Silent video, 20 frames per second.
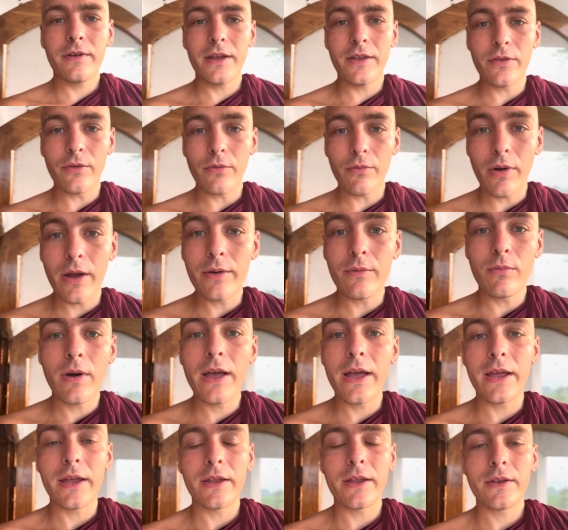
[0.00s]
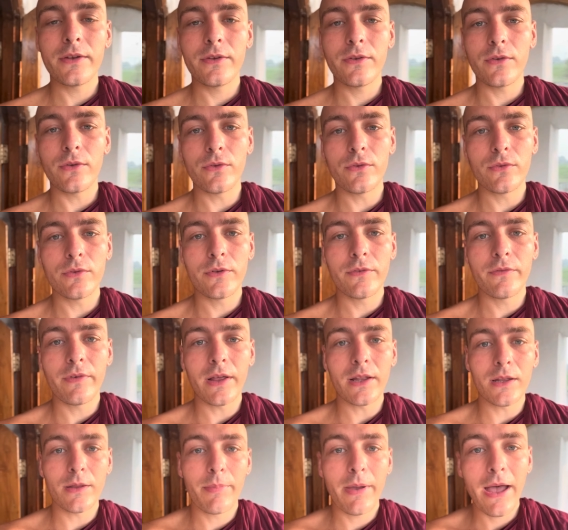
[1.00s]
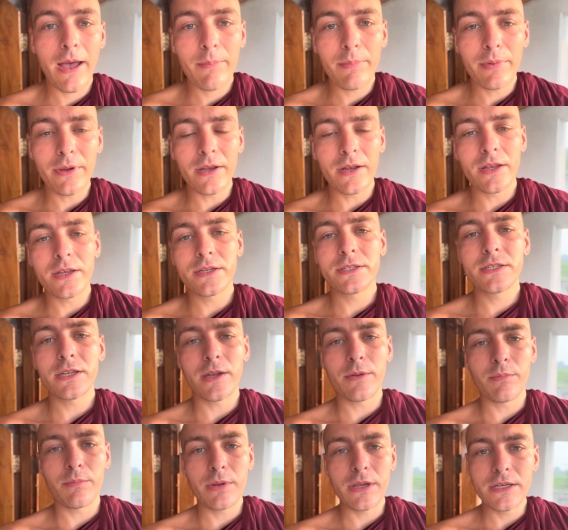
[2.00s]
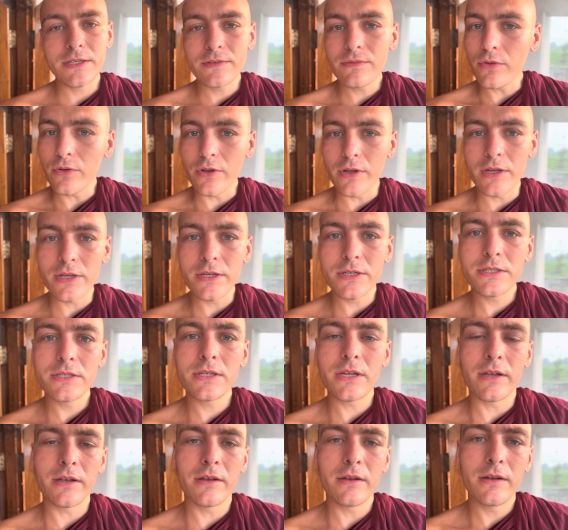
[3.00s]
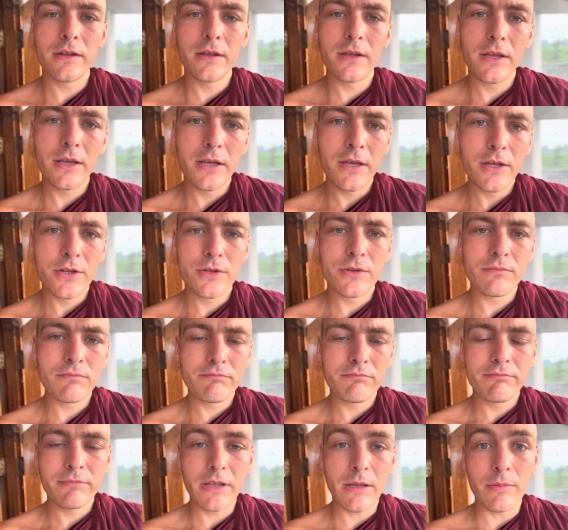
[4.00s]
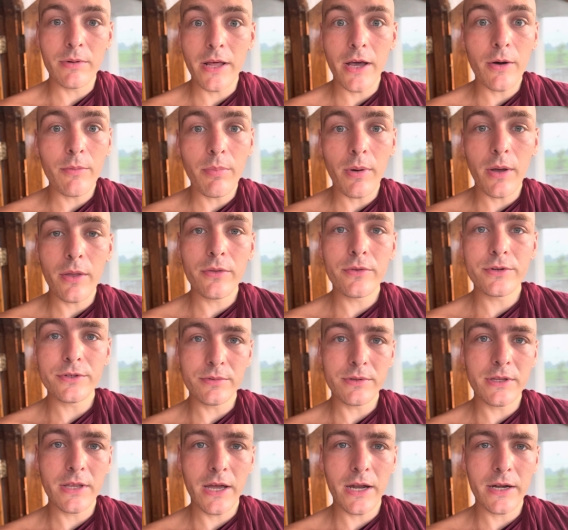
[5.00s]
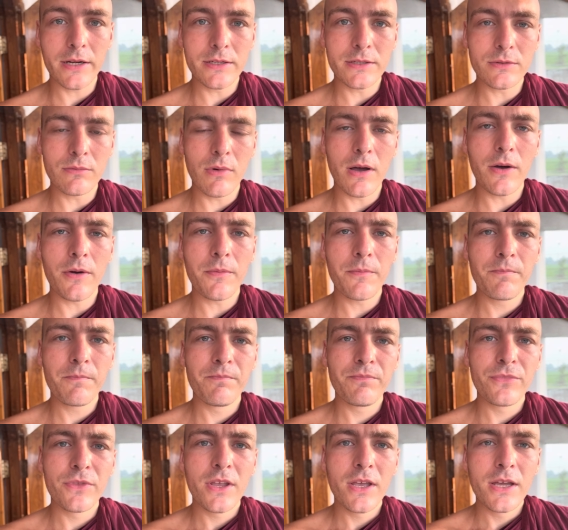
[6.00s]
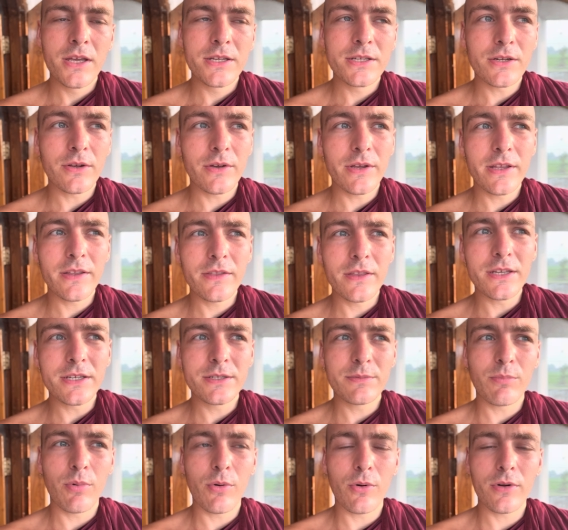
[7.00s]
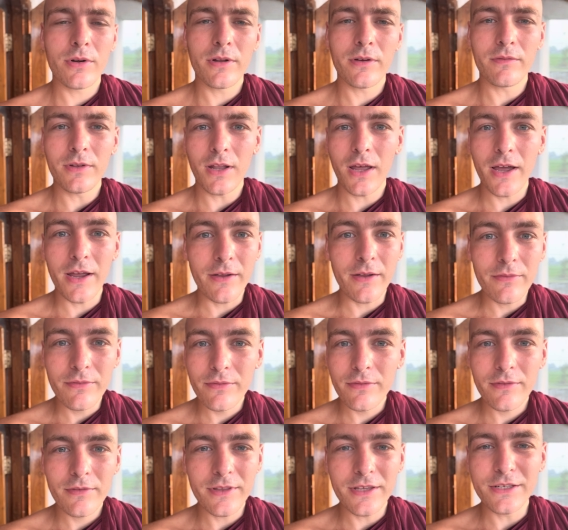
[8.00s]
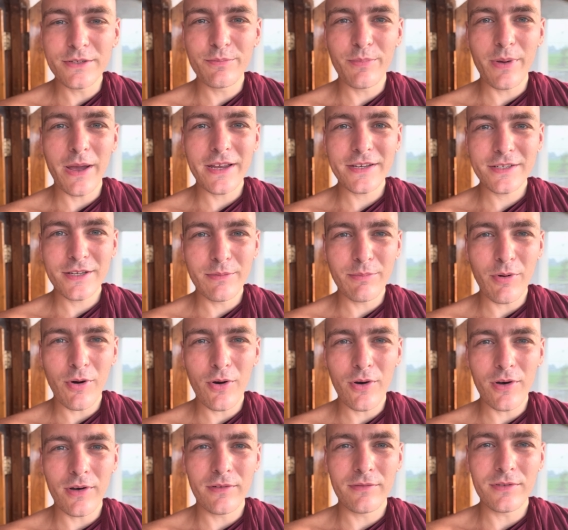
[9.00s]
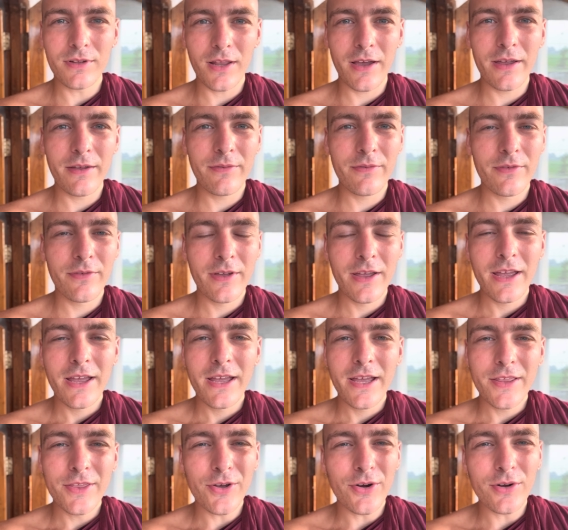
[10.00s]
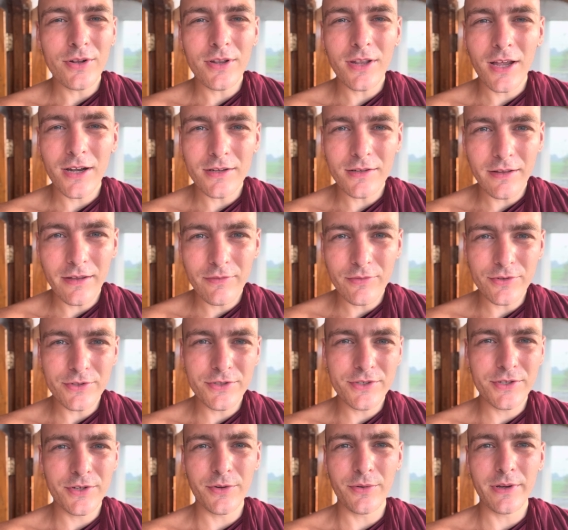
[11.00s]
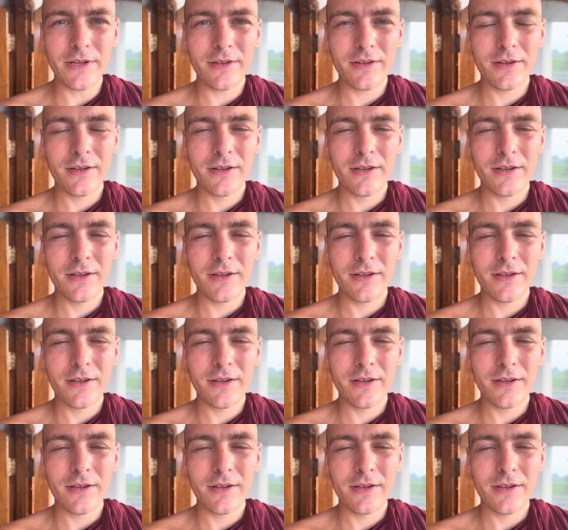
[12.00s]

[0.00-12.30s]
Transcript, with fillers: in the right way to develop happiness and peacefulness and be able to help others with that as well. So in this sport of life, this basketball of life, there are a lot of levels to it.